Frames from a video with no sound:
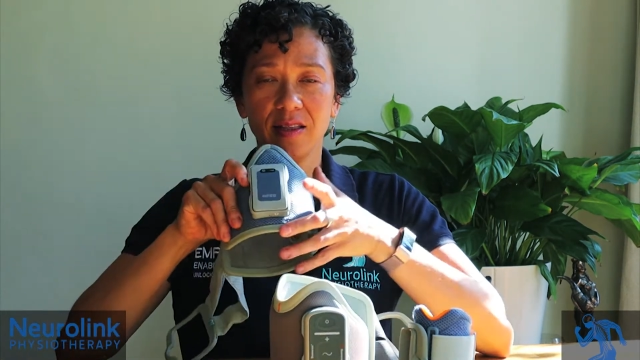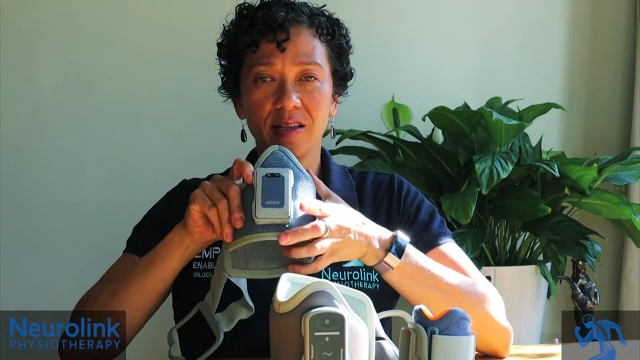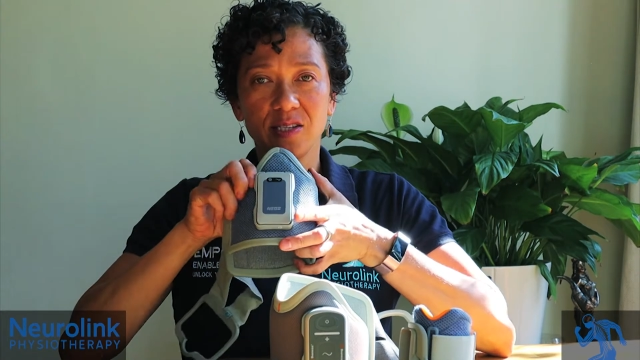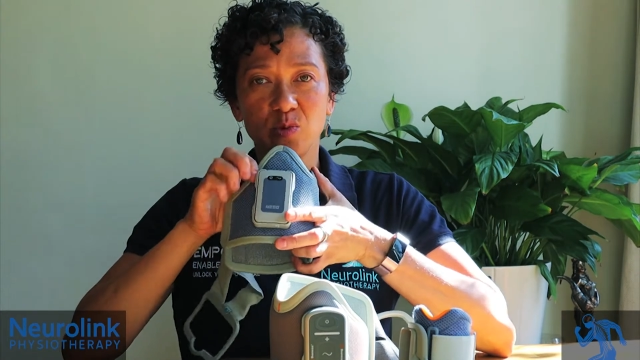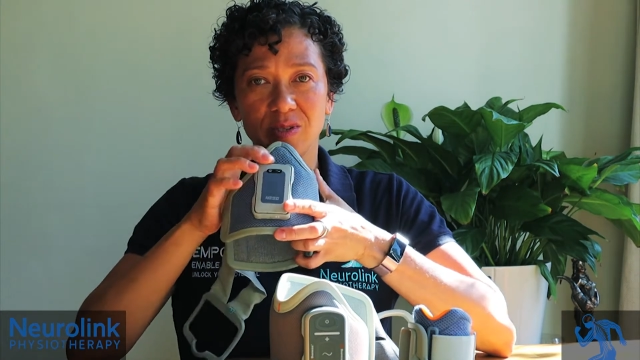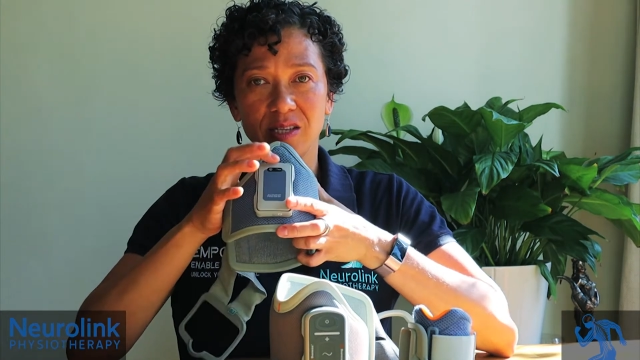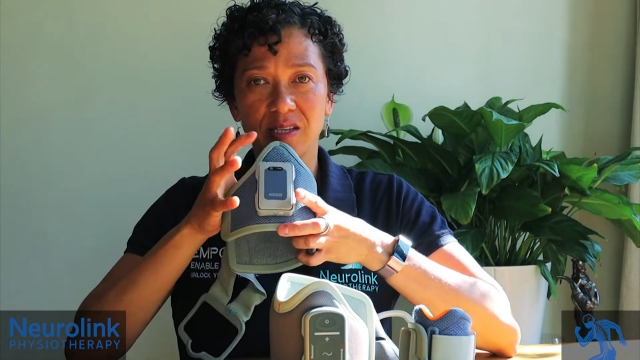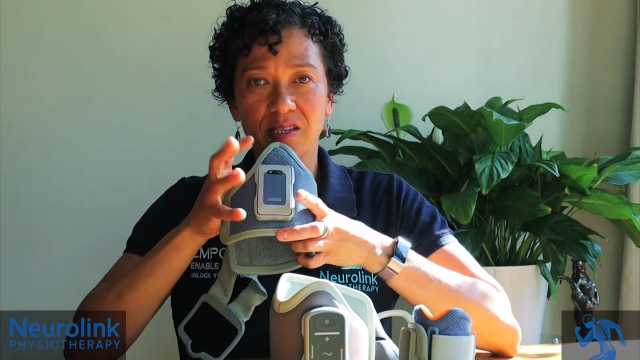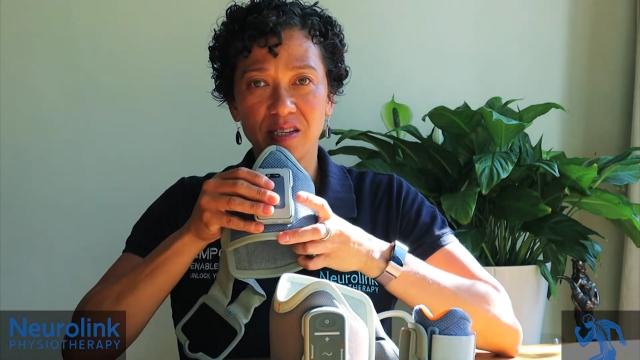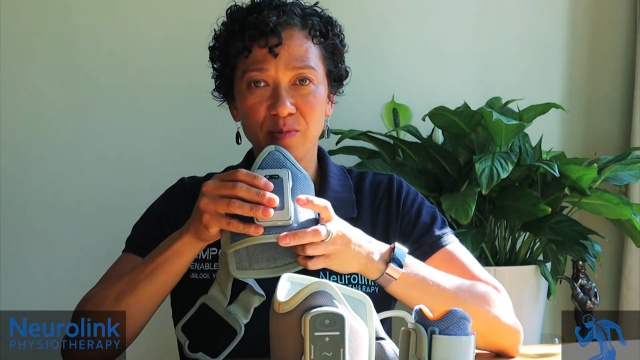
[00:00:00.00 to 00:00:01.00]
this was the
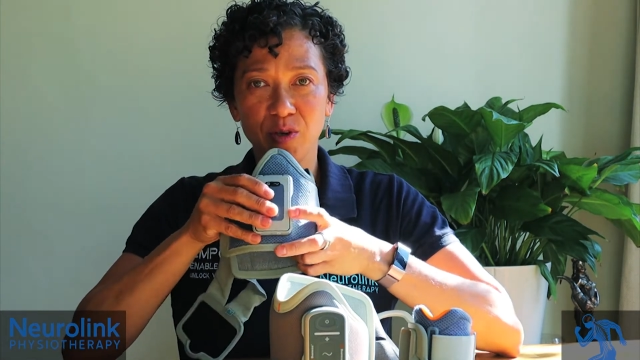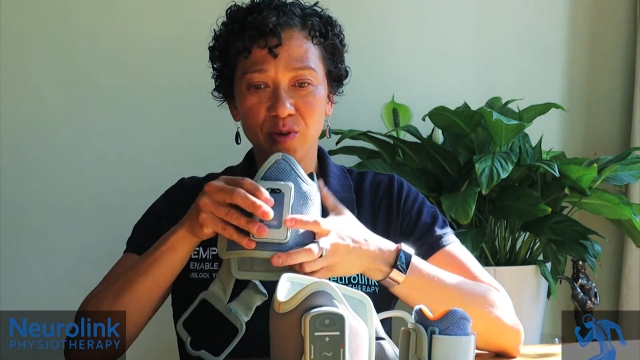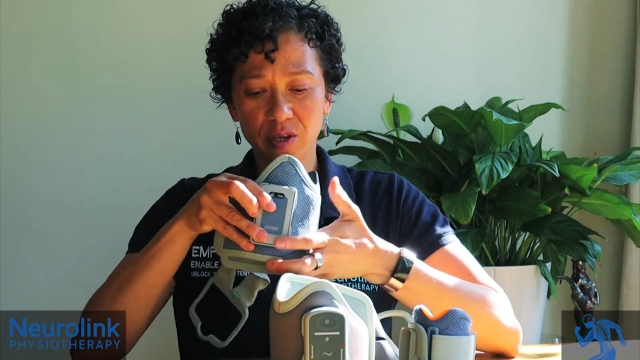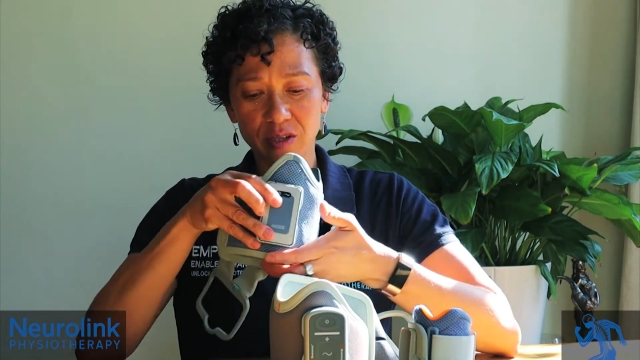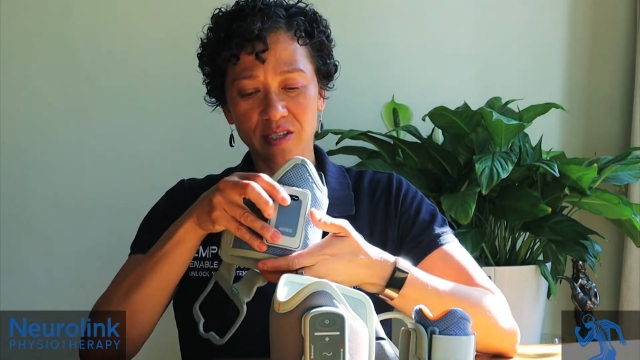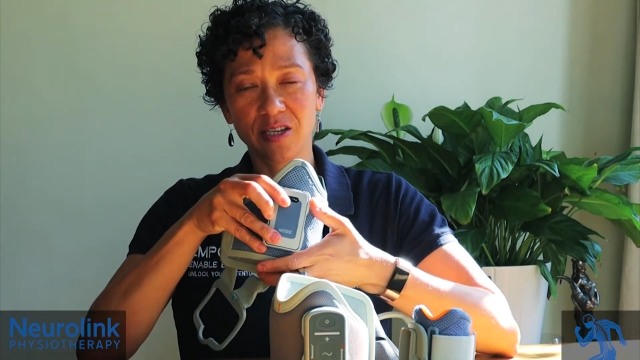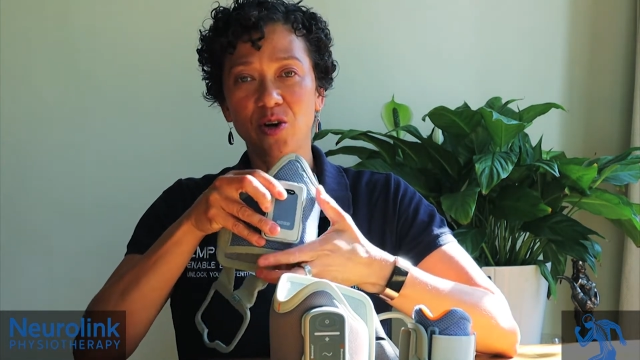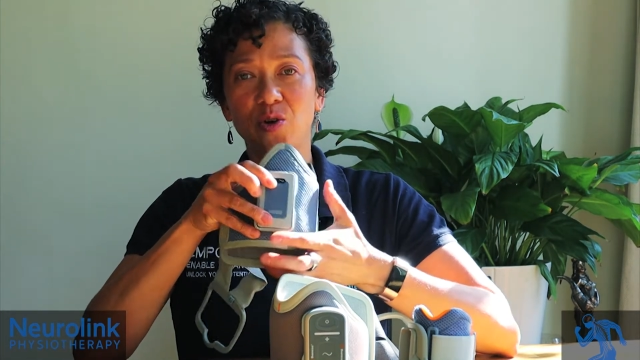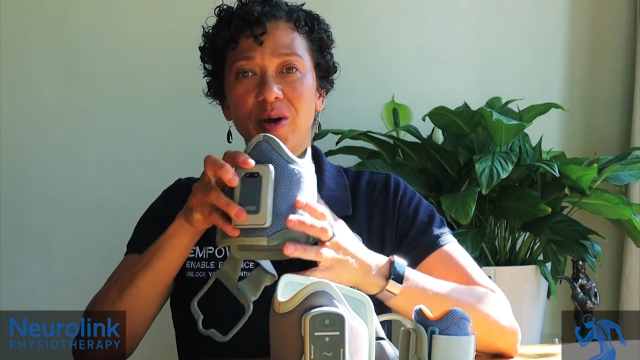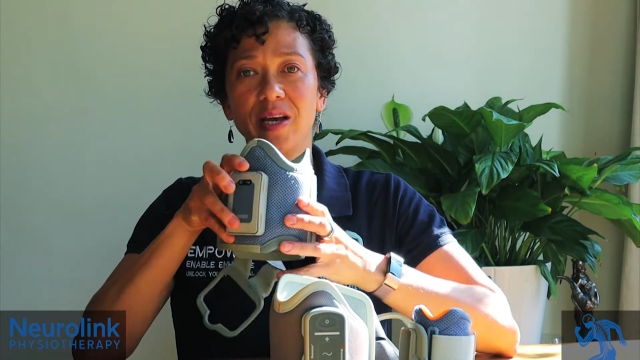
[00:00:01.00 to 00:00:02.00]
stim unit,
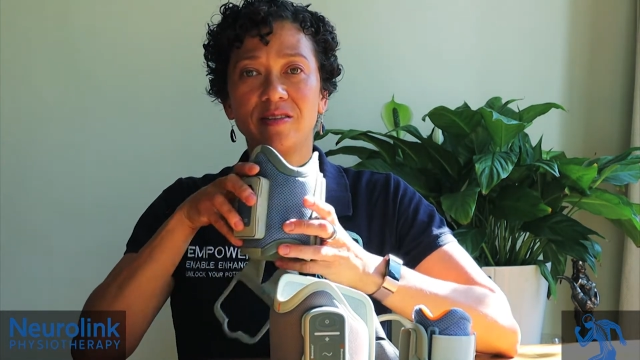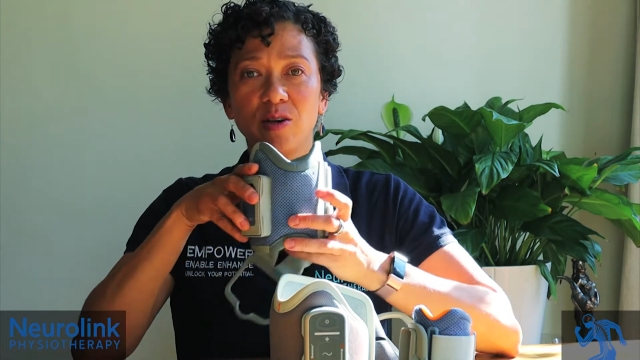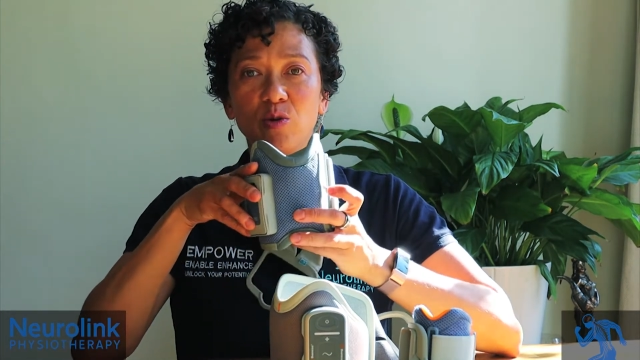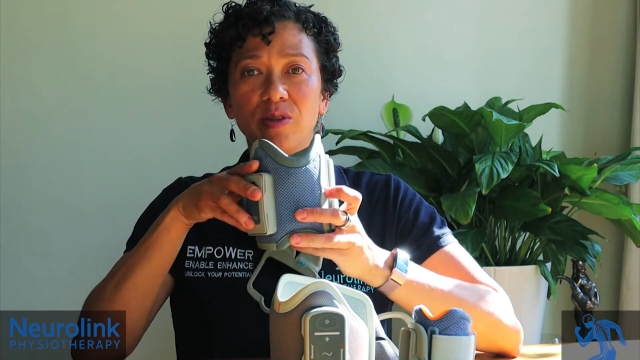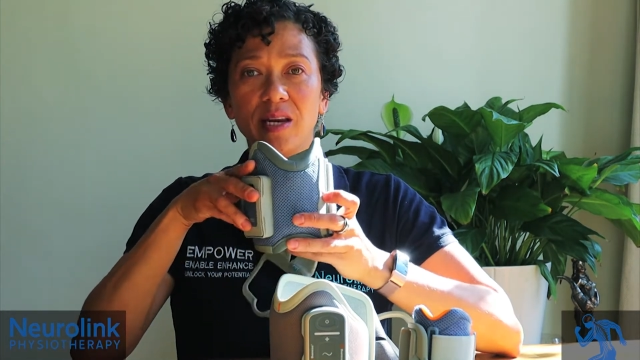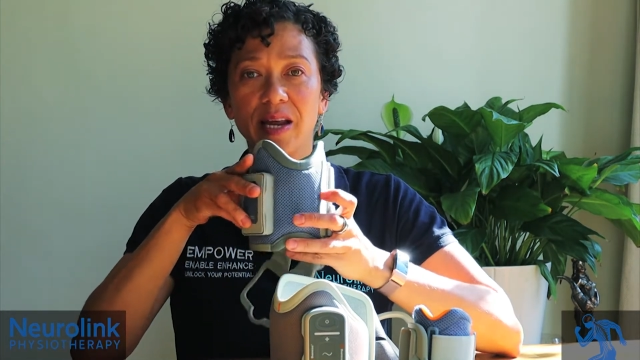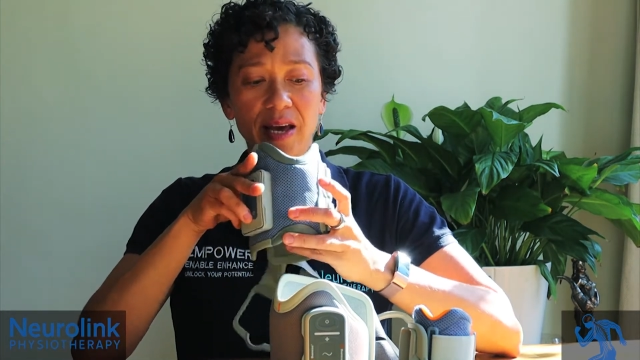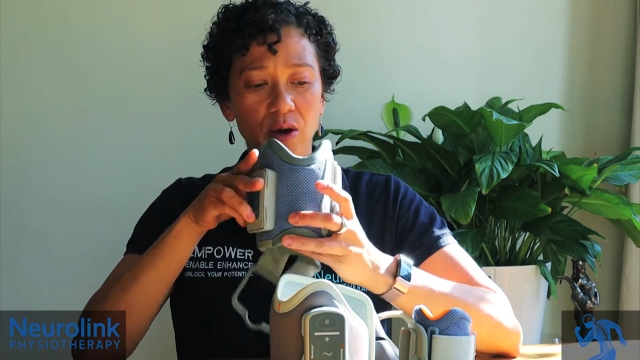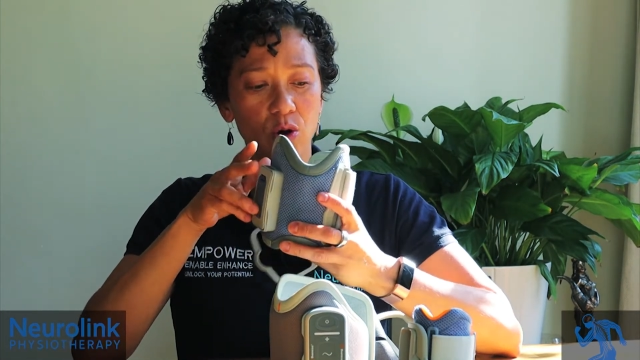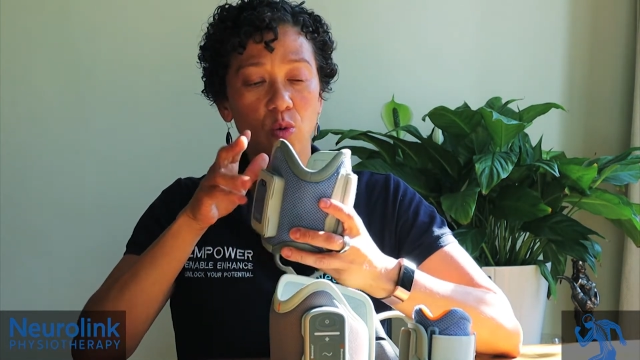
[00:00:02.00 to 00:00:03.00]
so it told the
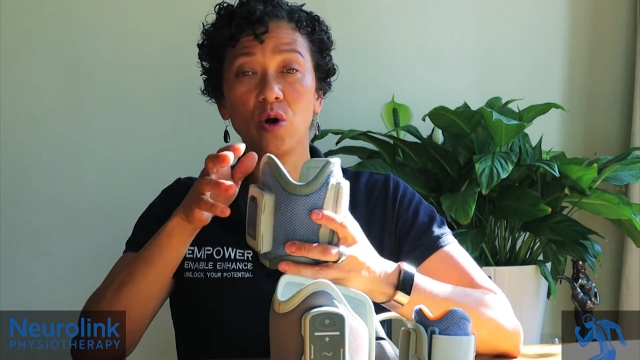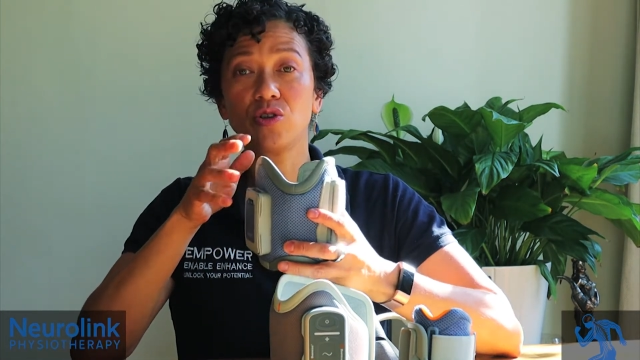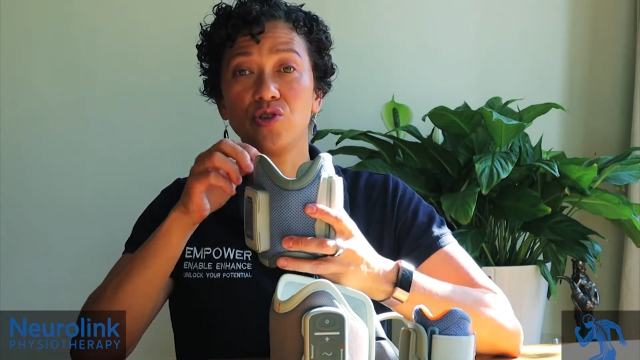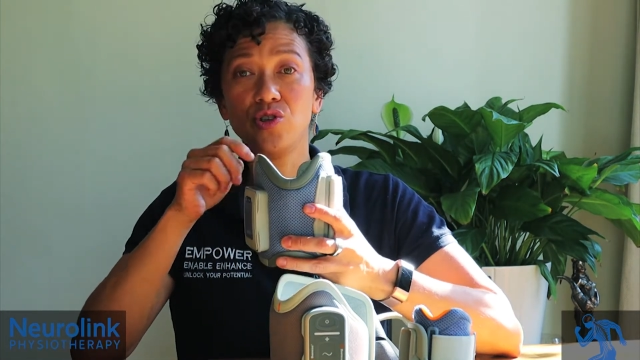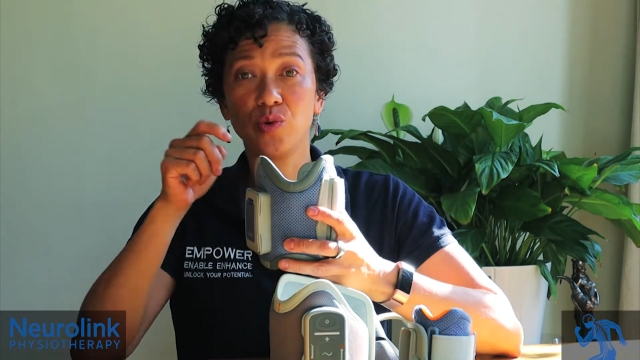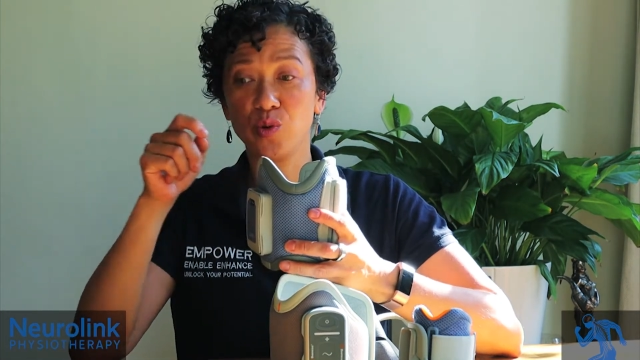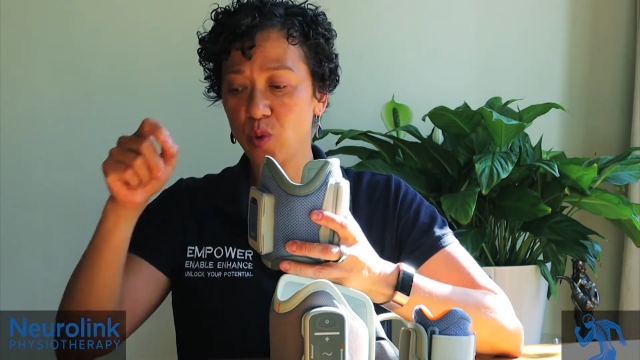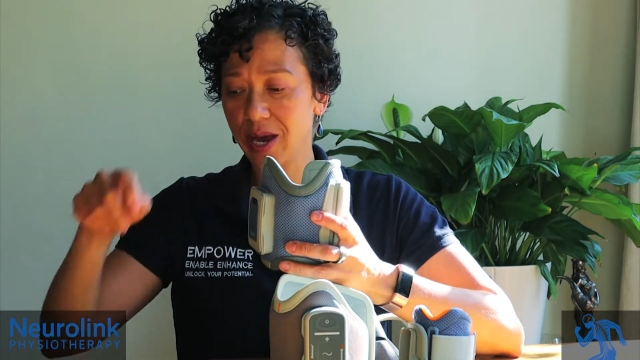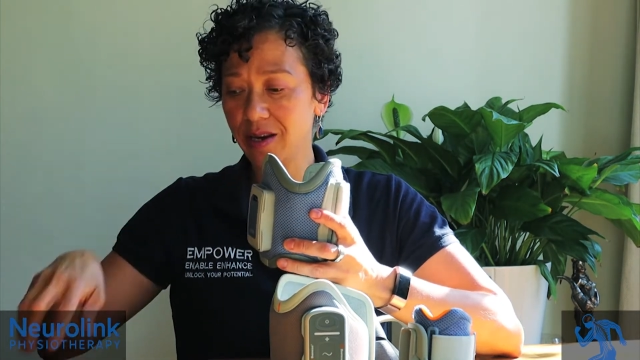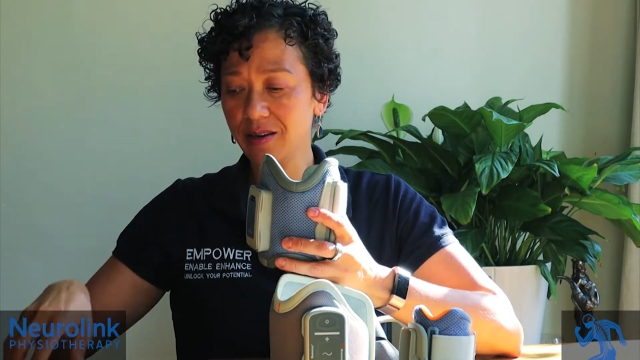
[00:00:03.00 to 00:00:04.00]
leg what to do and
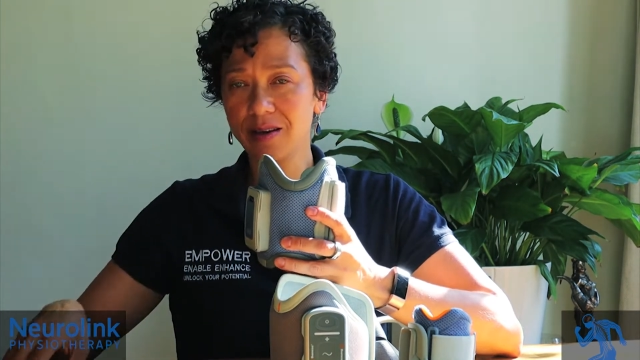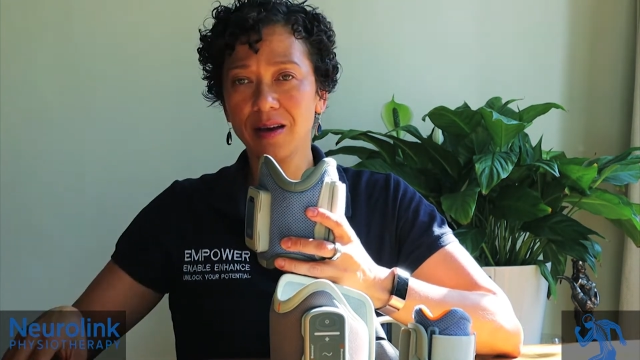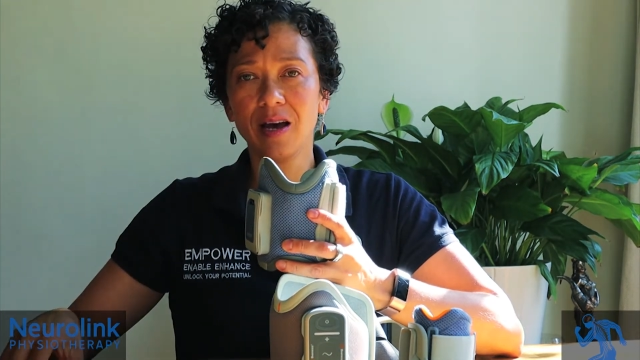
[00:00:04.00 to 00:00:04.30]
when,